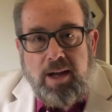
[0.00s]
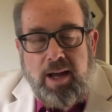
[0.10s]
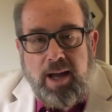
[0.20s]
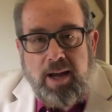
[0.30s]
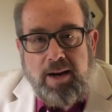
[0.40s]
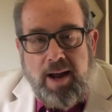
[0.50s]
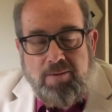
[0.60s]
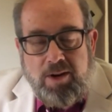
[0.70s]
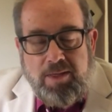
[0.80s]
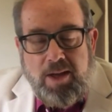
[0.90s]
and
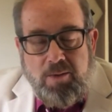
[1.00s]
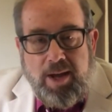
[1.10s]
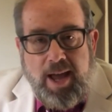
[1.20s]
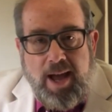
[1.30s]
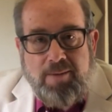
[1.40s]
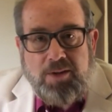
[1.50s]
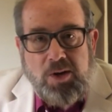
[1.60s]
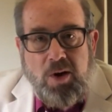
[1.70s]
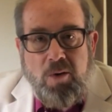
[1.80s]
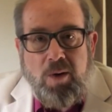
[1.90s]
everything we have to
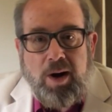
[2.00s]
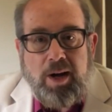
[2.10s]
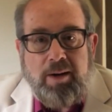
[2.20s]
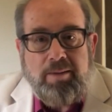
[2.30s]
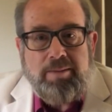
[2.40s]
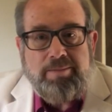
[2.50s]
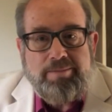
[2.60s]
go on,